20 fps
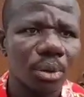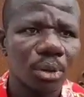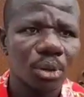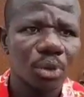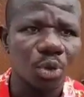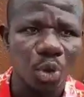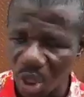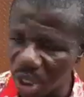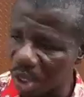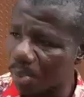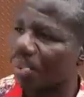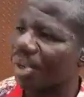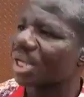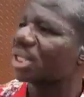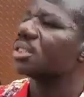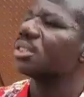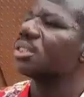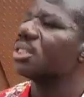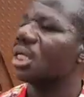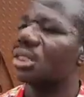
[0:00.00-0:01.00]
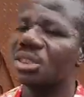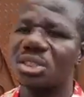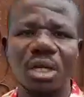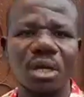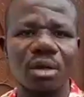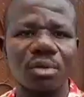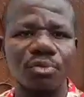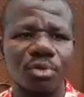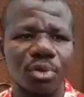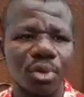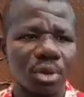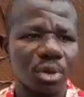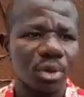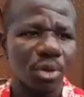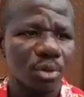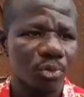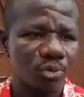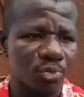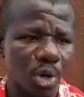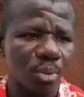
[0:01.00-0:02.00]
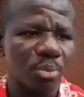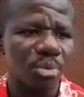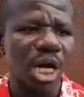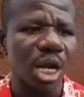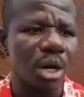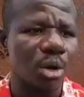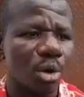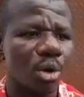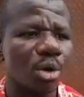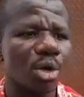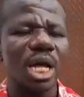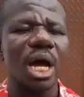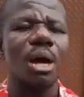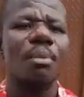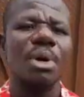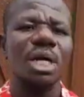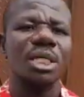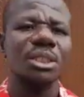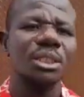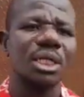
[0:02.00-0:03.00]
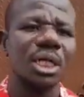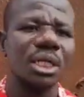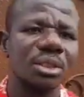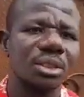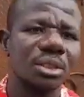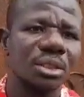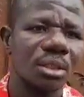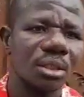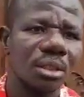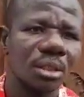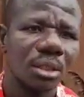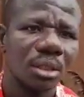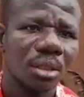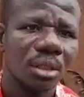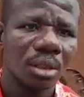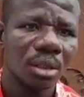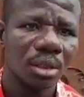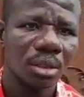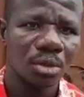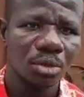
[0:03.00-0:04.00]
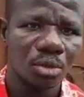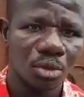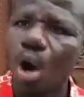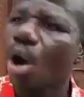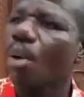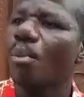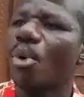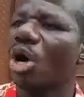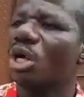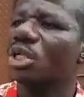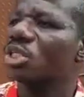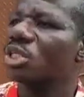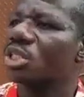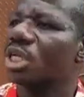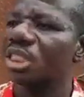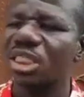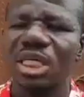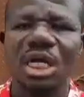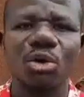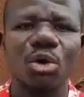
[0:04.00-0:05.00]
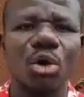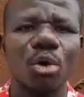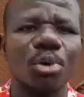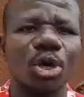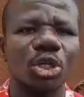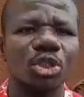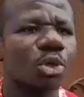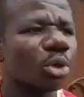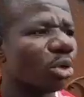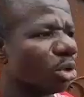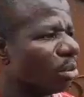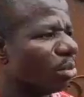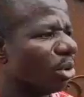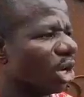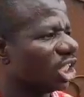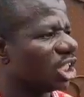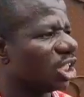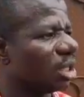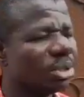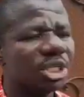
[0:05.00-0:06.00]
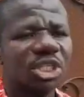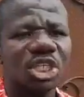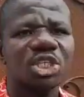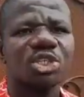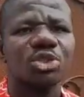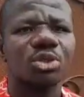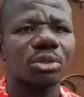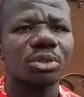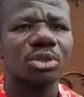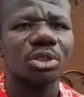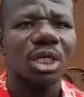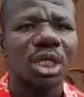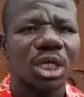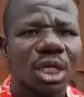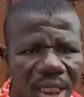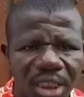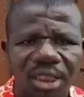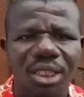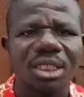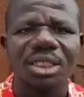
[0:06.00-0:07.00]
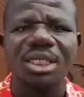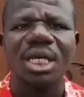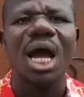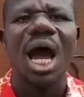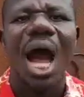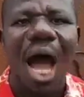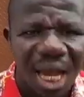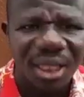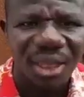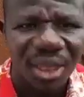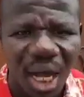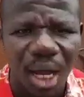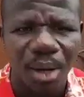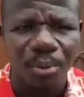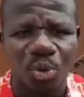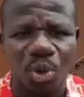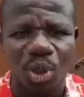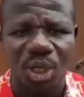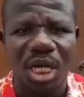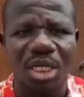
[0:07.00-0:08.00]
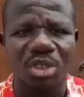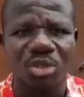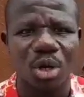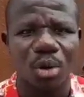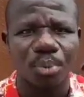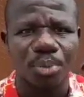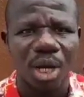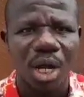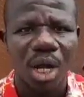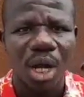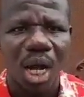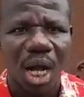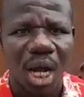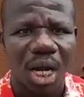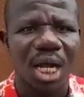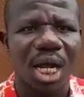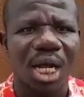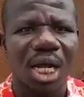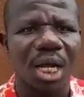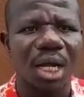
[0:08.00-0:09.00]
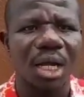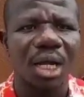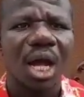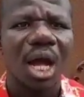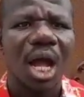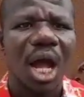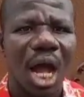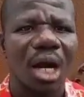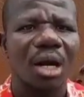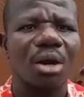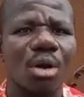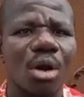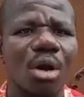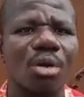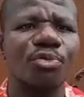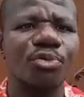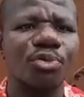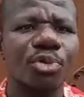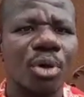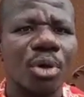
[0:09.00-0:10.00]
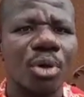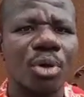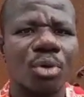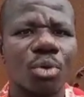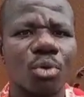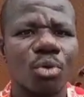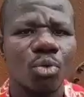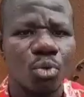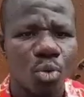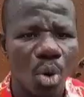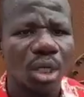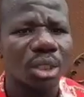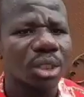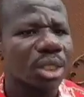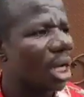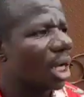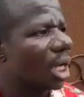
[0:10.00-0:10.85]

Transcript: to liberate themselves from their colonial masters. No more tears and no more sorrow, no more intimidations. It is the high time we rise up. And I love what